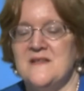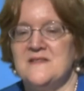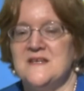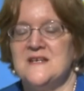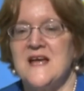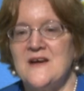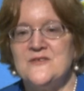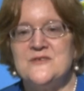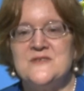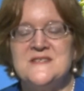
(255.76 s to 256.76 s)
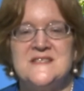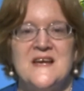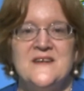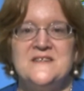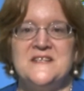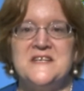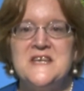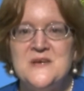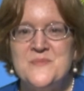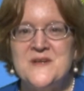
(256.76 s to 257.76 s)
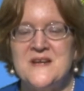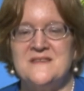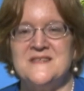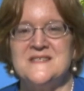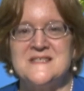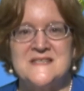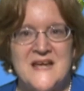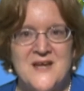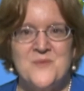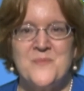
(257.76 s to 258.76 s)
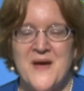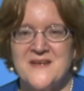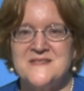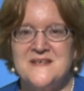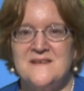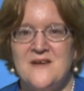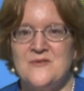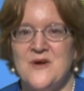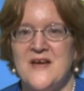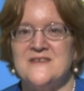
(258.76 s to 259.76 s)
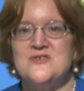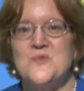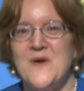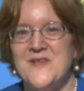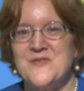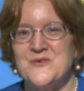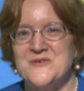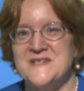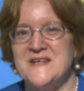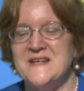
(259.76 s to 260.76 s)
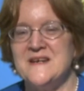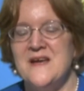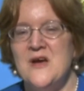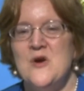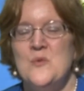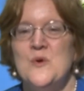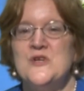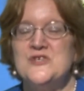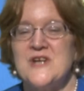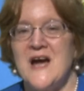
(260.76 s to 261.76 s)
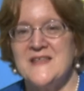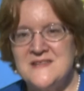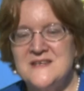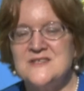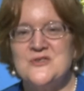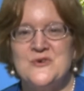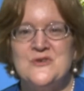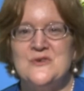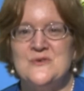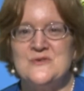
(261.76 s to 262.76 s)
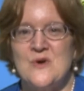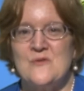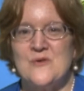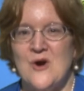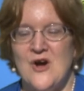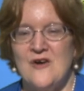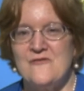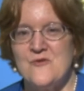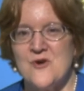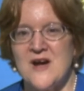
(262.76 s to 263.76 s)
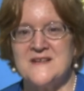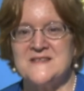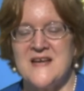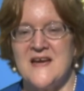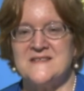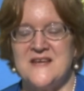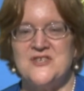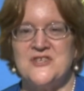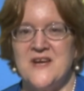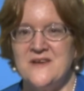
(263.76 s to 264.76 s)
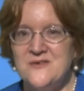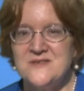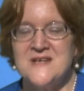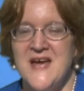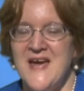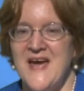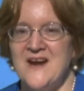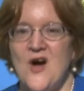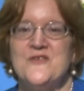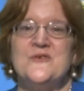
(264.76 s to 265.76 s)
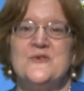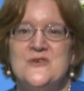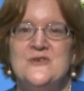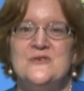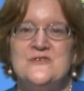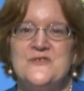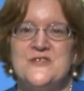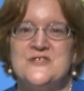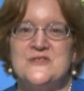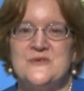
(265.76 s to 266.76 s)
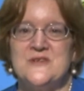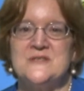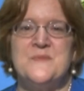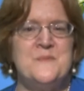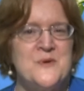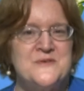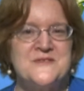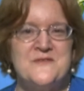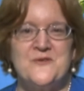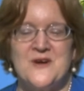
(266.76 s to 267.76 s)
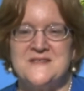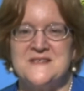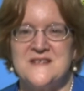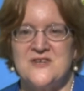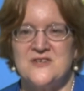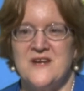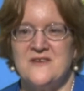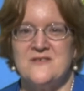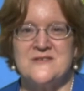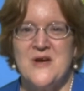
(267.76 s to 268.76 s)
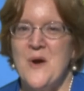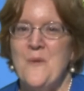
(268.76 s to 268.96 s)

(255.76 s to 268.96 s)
the council decided to keep it at the same passing level as 2013, which I think is good news overall for us as educators and also good news for the students, but mostly for us as educators.